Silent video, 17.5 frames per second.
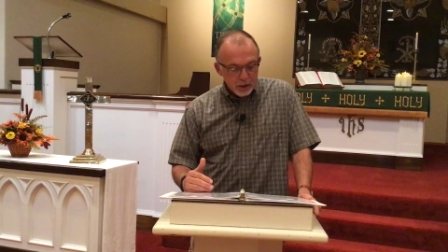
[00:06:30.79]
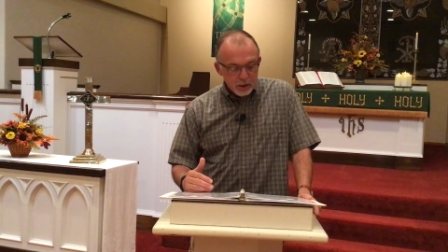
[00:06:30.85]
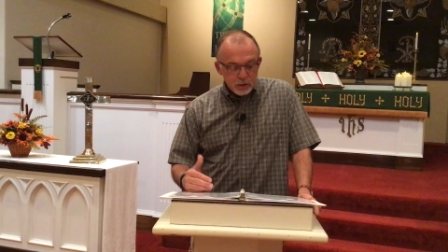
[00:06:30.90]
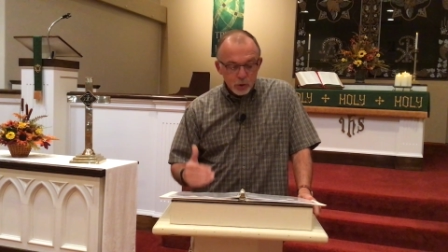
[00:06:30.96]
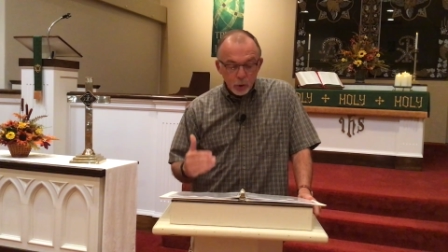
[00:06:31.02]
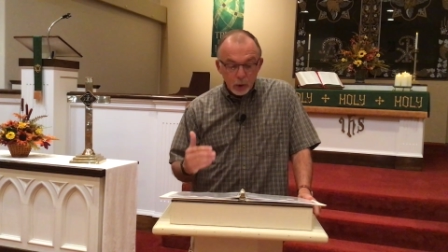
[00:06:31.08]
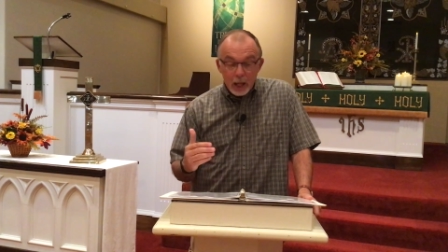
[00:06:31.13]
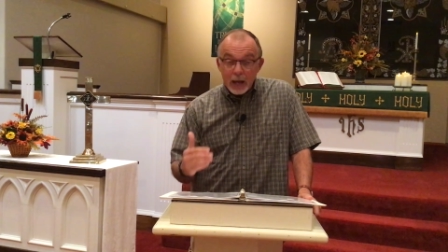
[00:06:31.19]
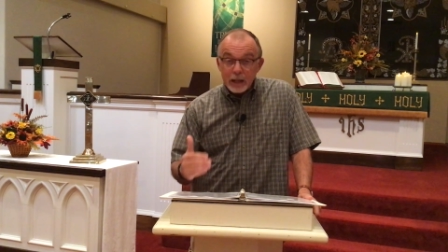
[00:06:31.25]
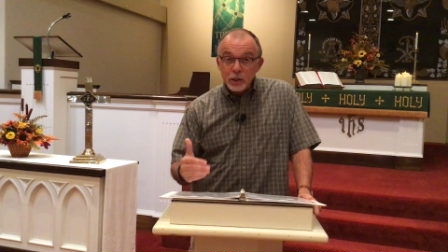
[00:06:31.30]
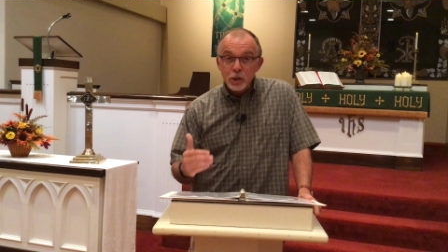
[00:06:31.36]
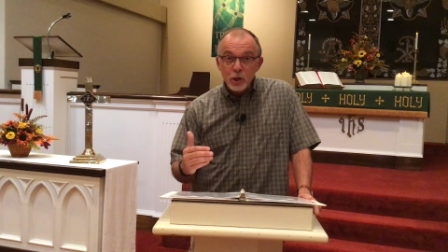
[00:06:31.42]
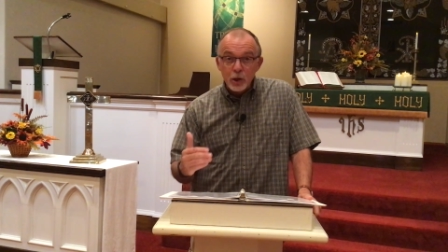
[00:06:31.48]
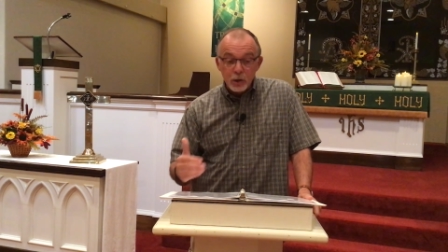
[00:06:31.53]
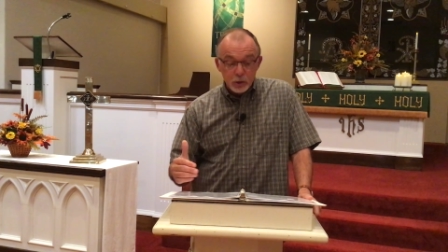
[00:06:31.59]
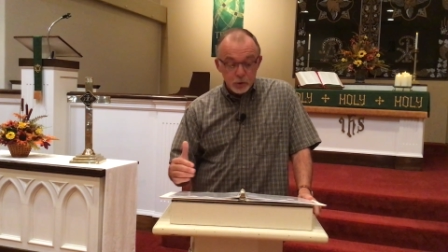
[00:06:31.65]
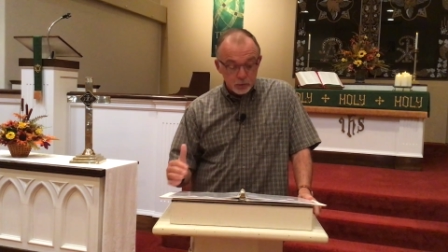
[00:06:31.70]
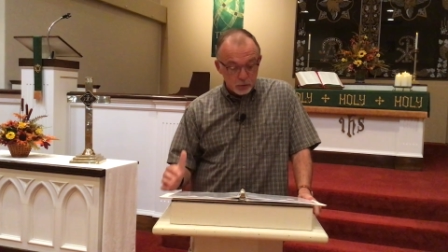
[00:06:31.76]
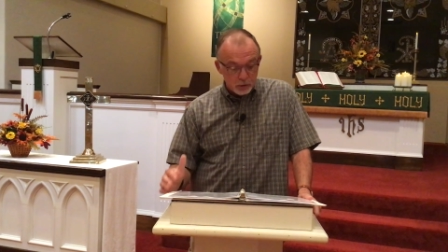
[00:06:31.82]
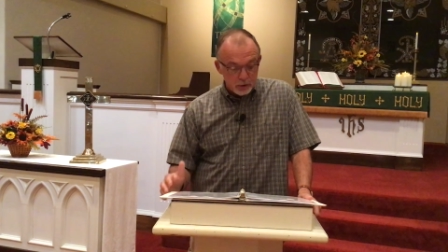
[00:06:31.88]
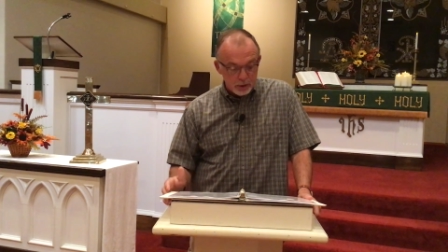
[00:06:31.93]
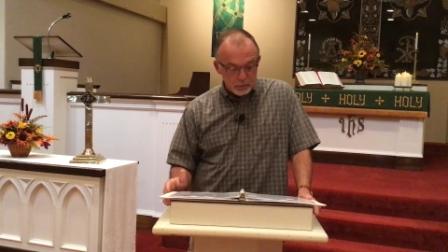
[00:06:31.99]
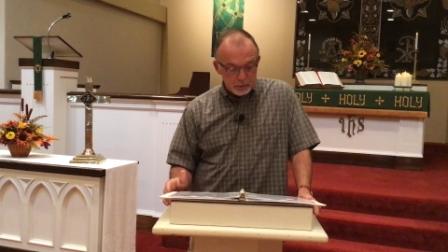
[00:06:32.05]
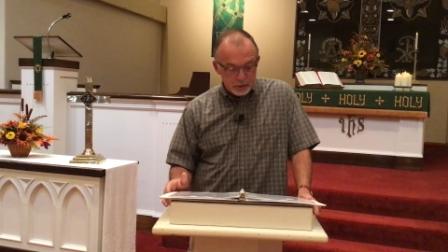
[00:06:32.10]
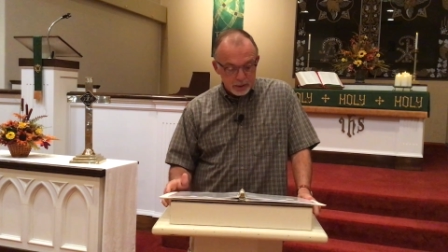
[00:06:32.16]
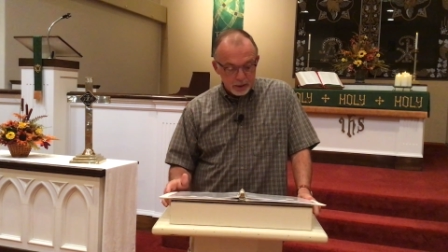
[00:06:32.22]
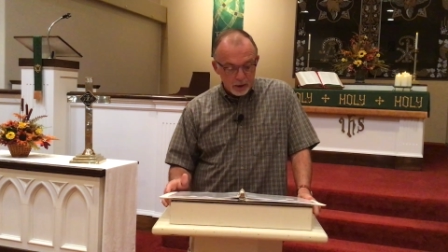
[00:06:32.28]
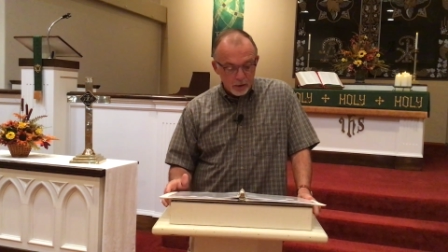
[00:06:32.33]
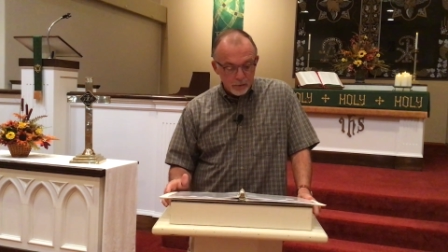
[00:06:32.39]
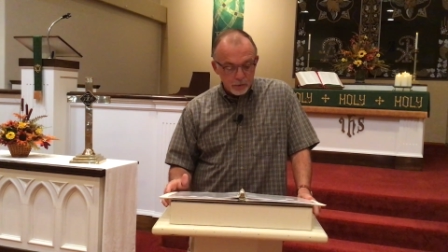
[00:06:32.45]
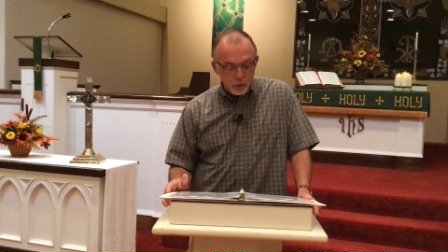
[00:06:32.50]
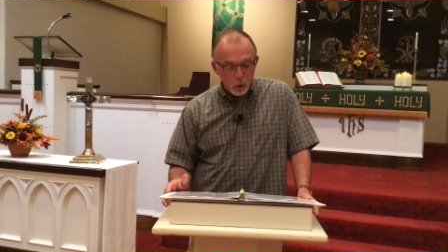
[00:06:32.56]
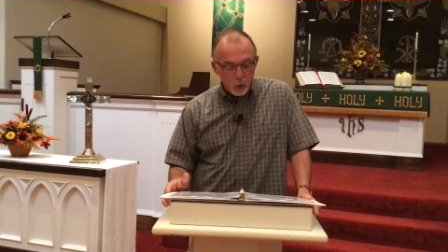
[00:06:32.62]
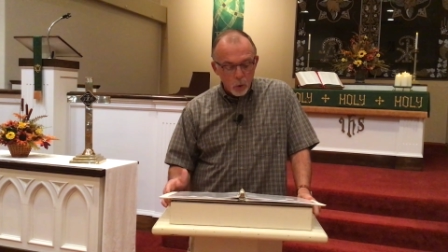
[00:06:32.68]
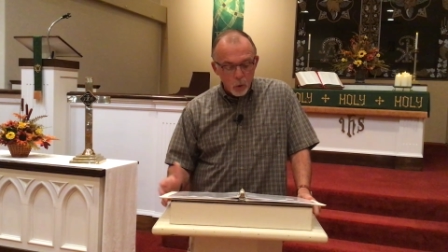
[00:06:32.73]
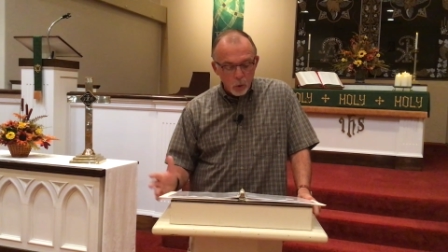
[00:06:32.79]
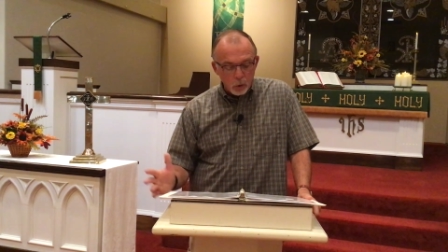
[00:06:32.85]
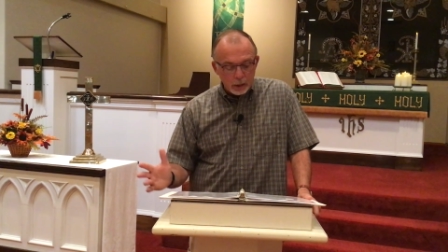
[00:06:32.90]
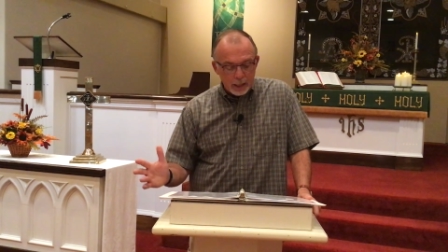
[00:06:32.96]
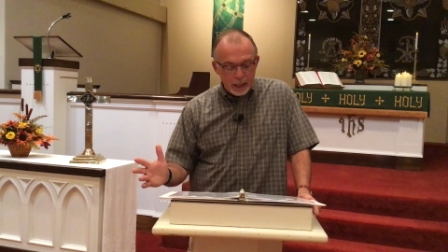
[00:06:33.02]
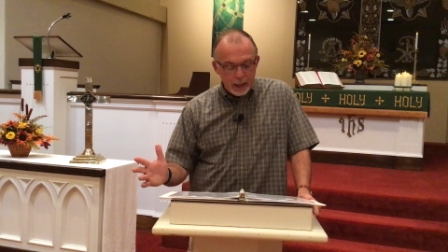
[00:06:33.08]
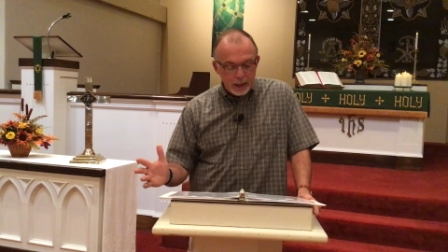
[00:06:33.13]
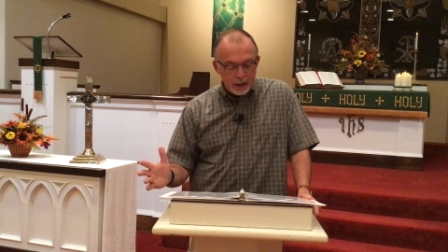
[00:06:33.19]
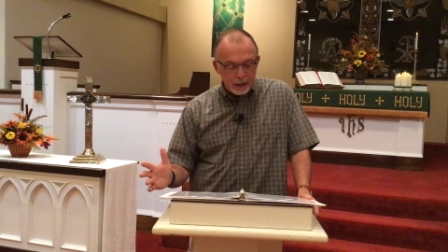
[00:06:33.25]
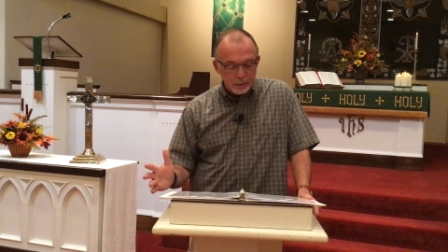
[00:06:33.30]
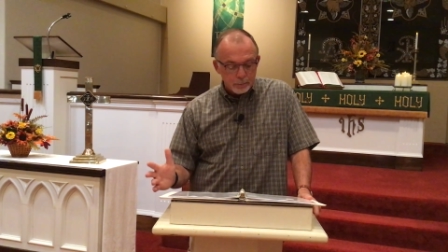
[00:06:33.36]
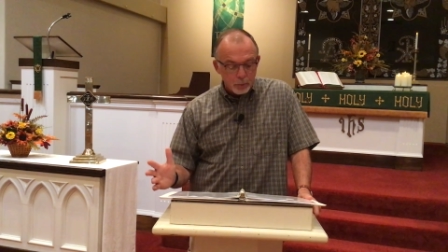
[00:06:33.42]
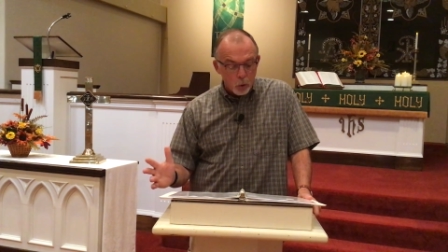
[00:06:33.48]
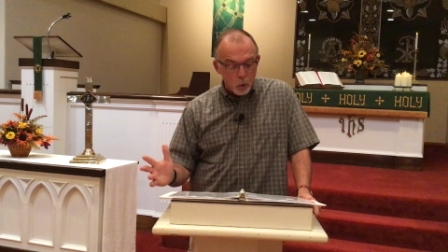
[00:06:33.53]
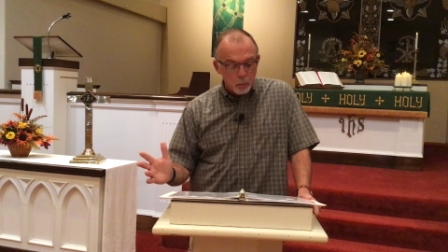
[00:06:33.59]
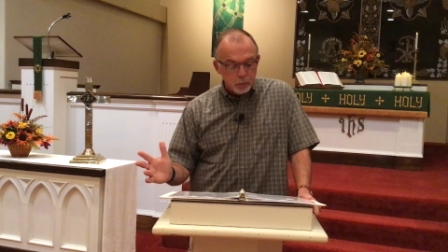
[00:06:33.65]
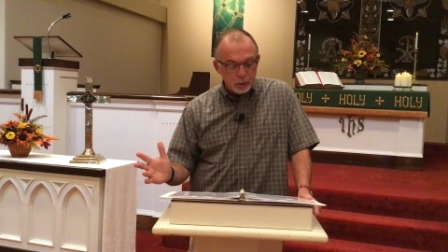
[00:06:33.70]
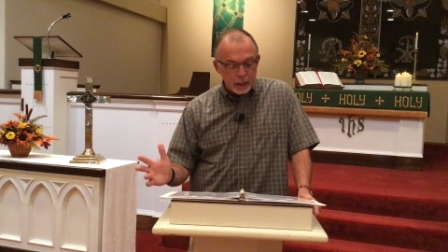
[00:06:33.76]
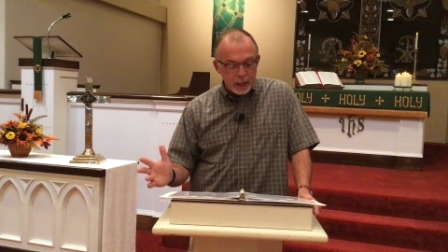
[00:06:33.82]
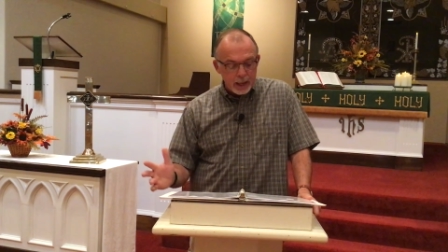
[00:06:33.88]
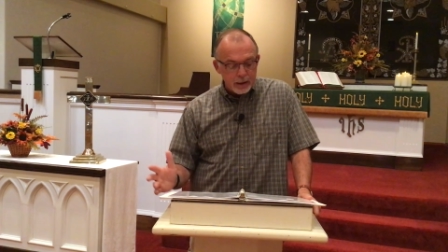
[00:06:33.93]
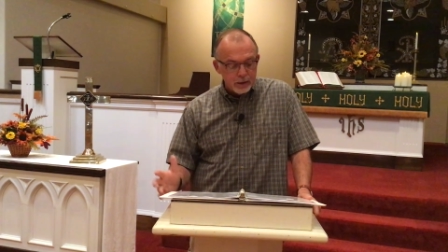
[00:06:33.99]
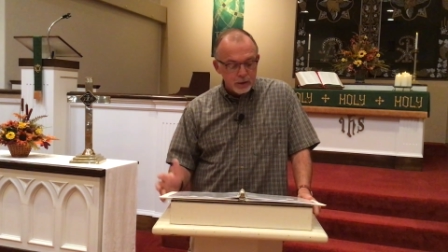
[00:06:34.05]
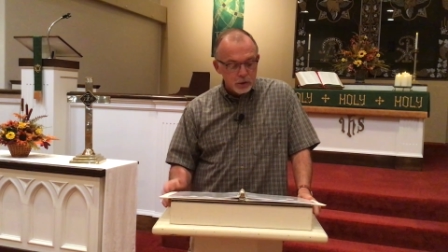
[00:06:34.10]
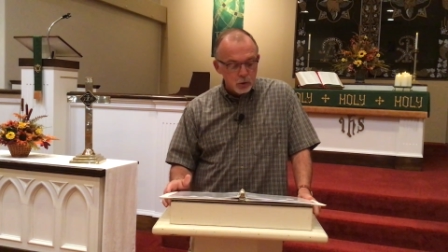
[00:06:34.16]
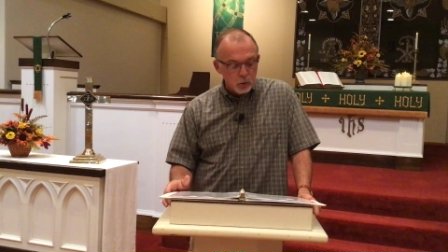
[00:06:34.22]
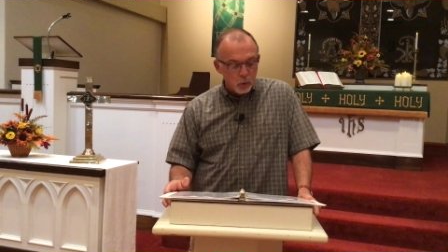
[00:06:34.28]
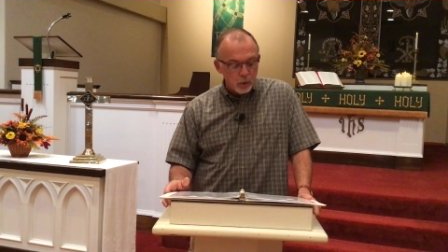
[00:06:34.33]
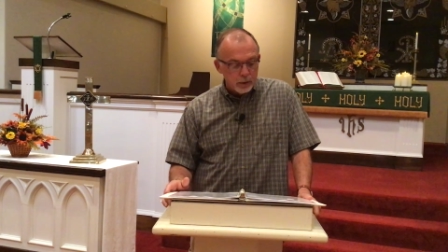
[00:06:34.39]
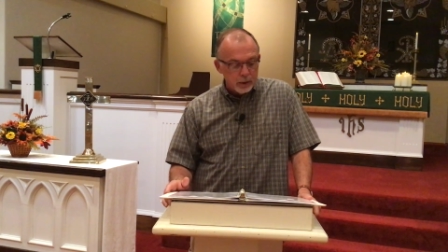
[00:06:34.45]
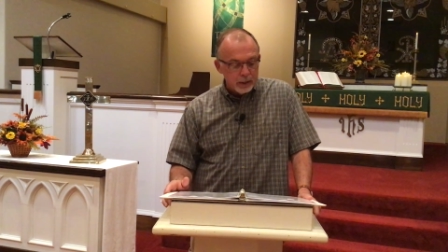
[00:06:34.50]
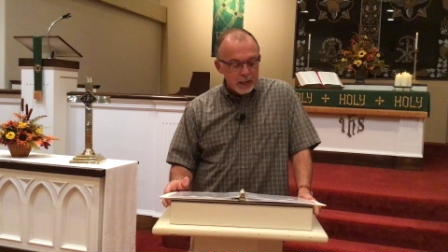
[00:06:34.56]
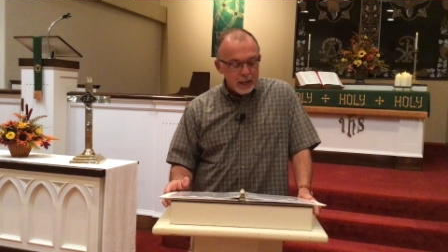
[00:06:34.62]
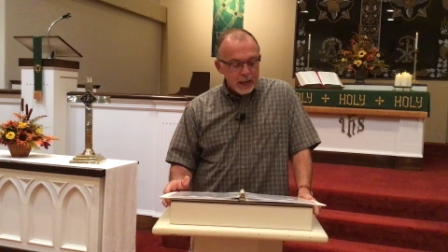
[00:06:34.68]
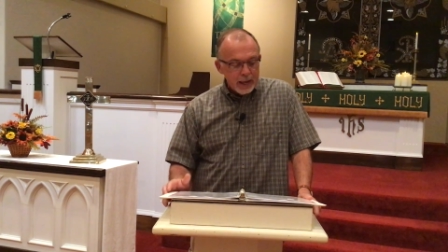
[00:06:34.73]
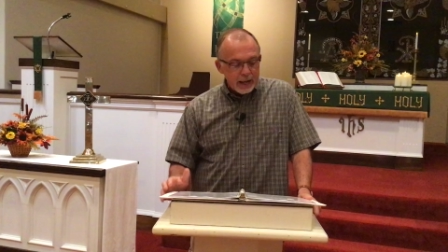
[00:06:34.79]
So Lot chose for himself the whole land, whole plain of the Jordan,